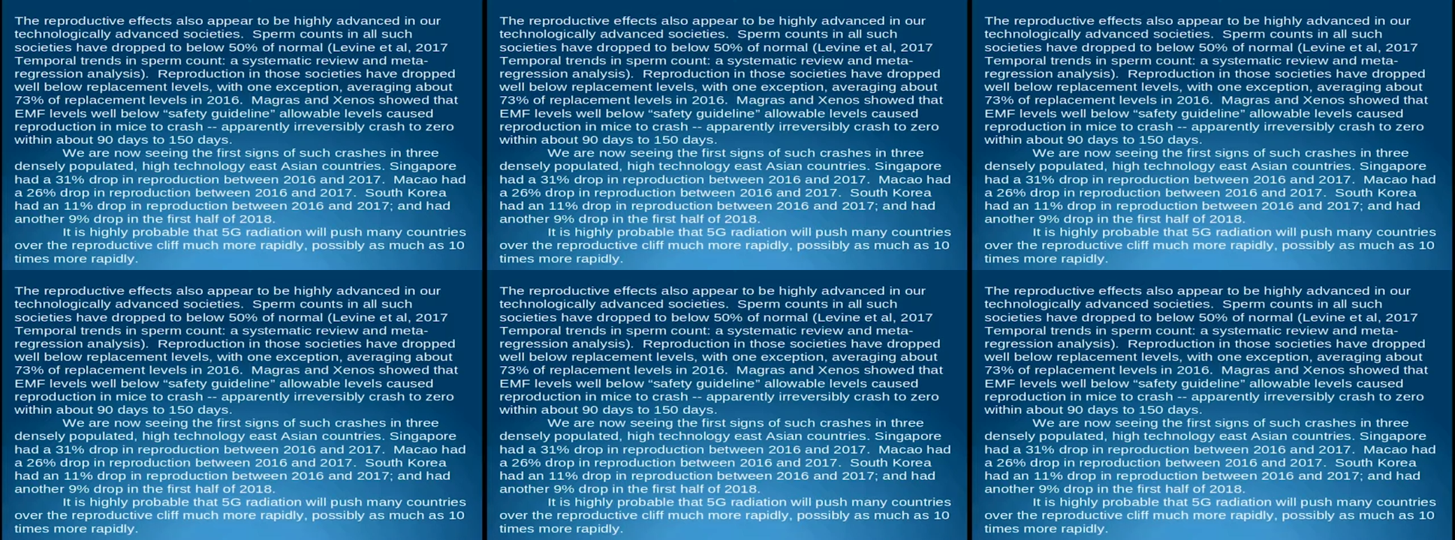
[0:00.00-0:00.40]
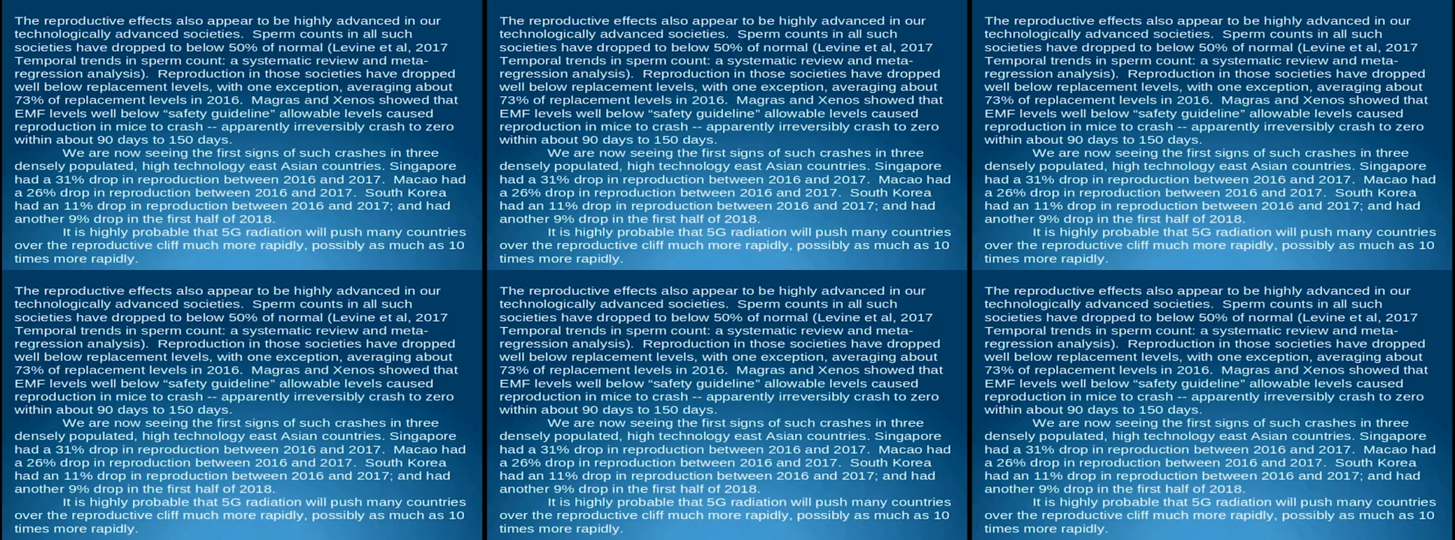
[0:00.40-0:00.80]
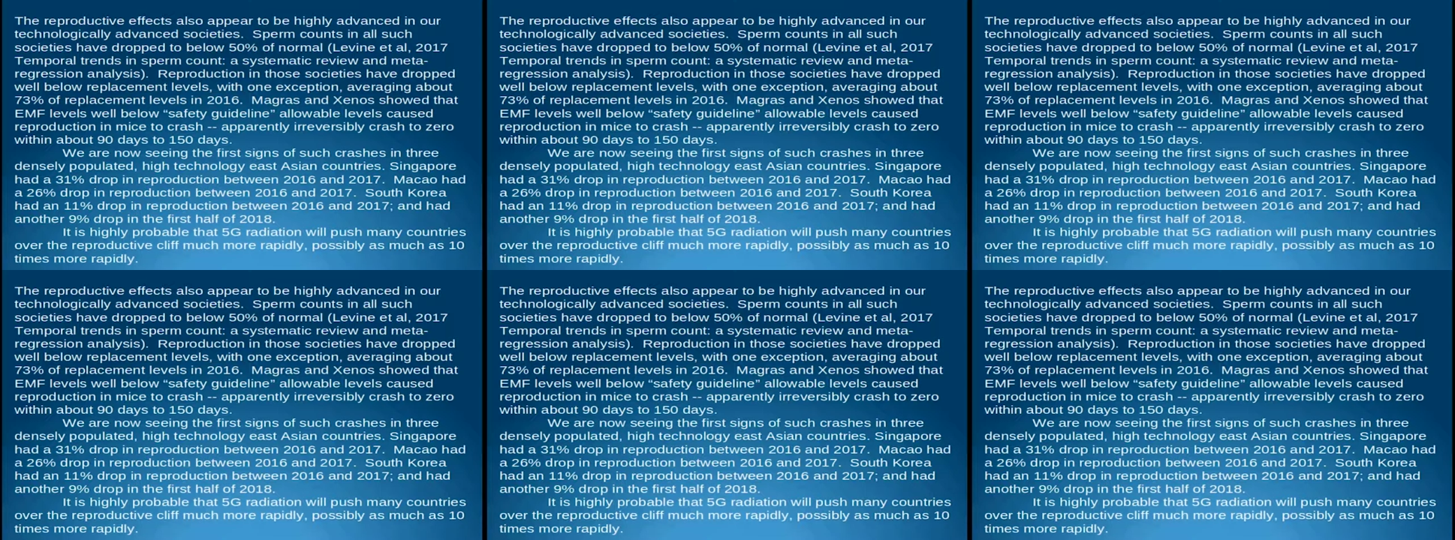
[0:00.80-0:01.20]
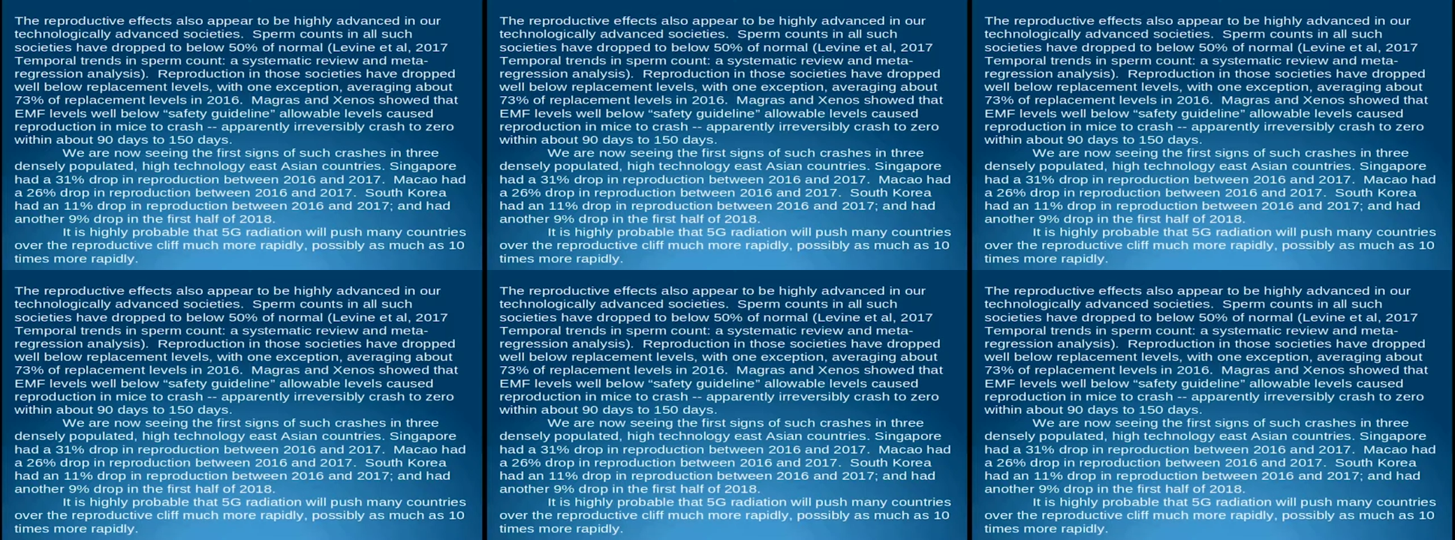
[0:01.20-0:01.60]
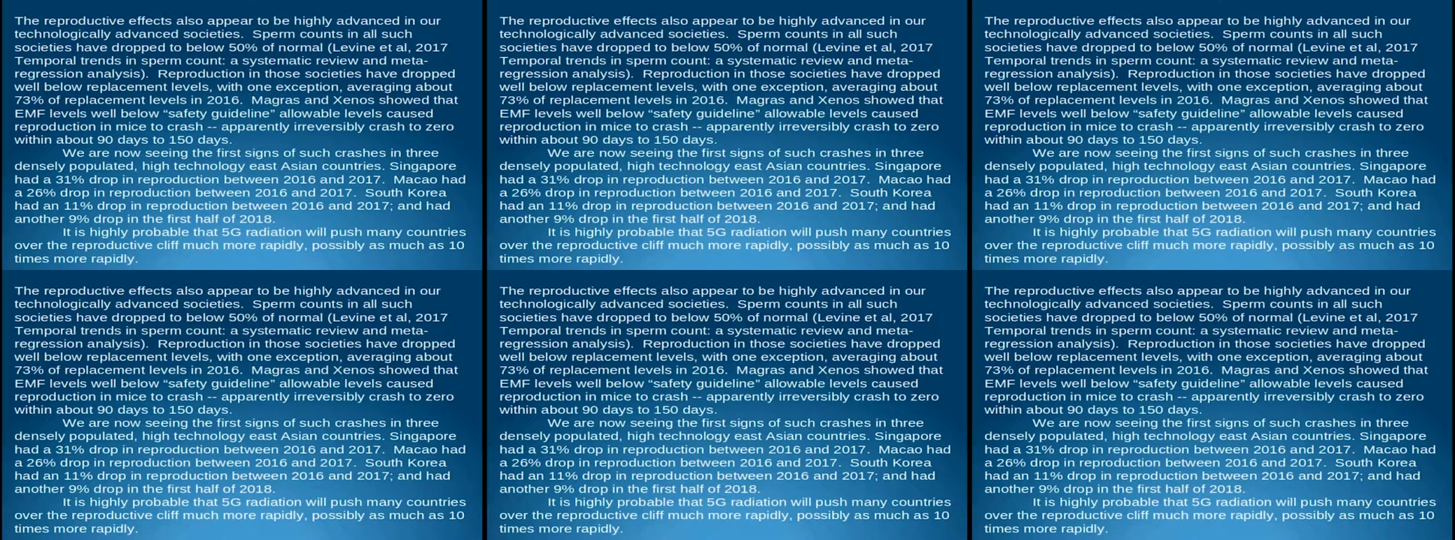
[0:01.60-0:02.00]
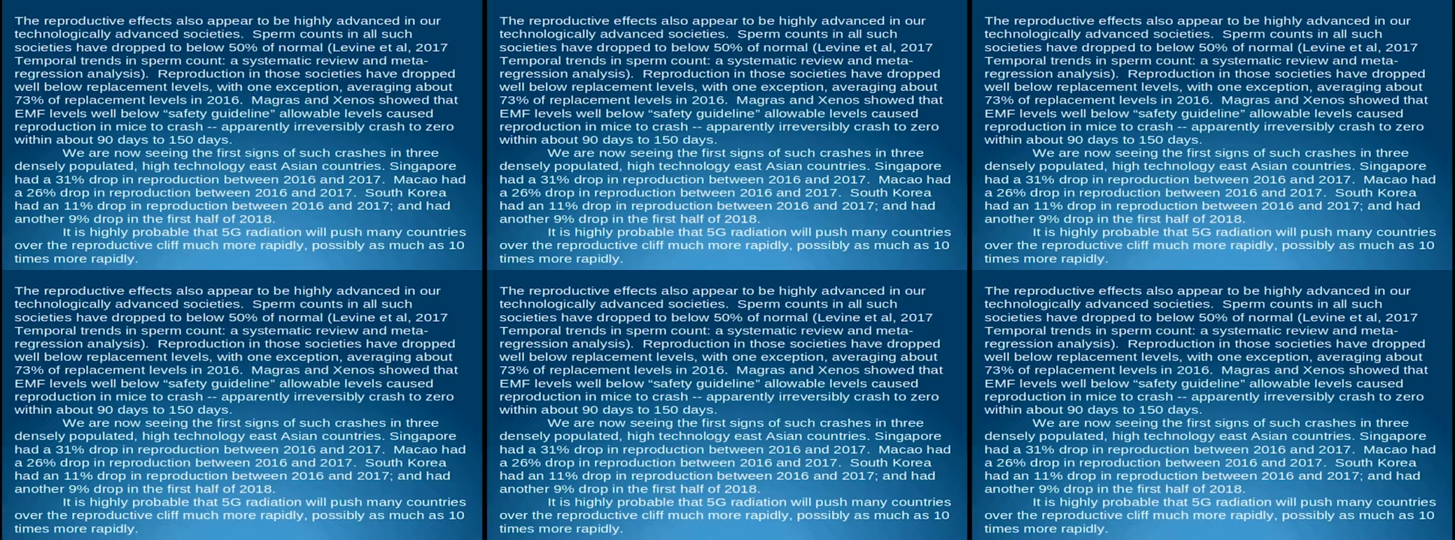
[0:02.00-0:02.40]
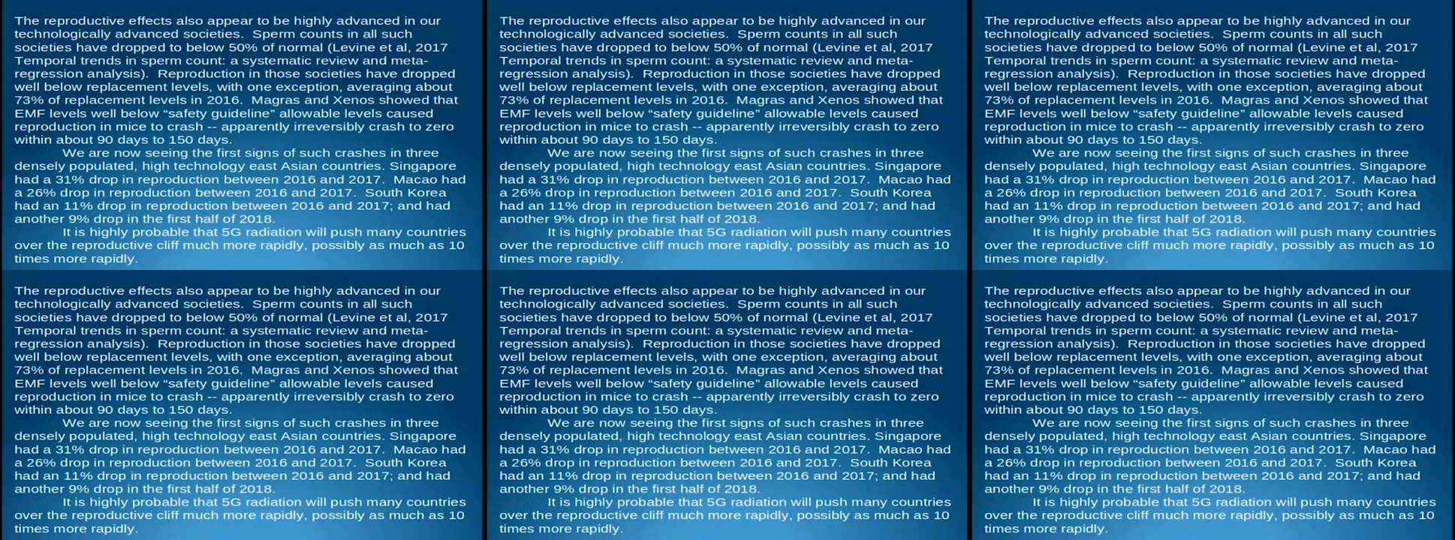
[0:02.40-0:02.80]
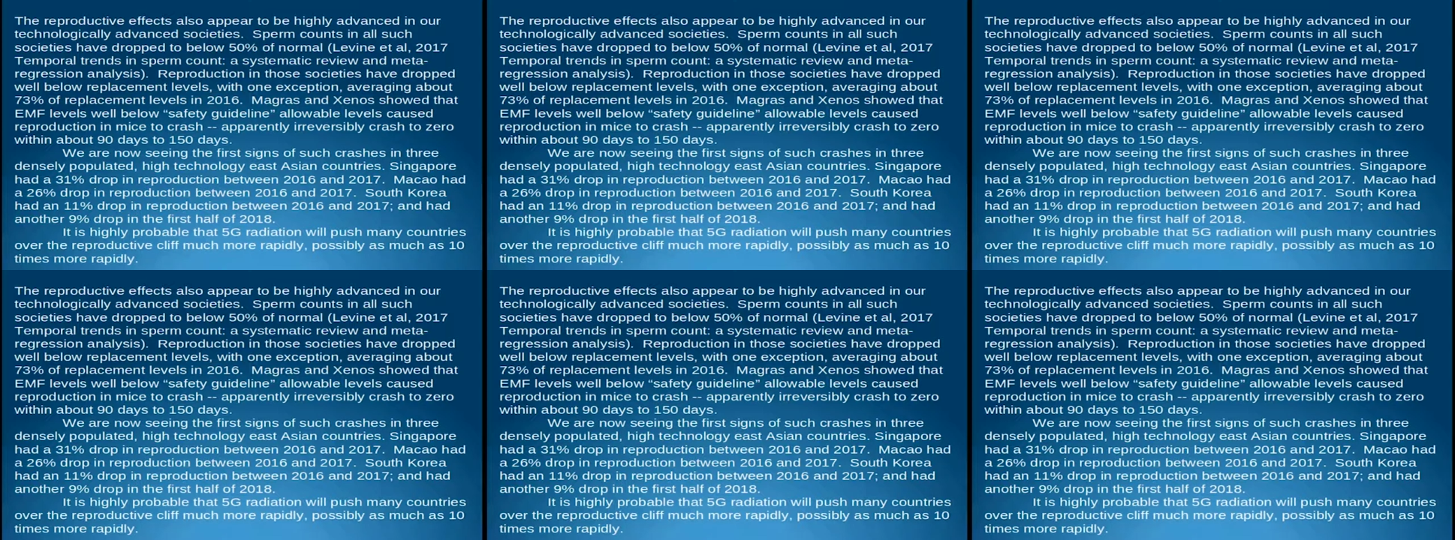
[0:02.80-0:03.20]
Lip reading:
(no speaker visible)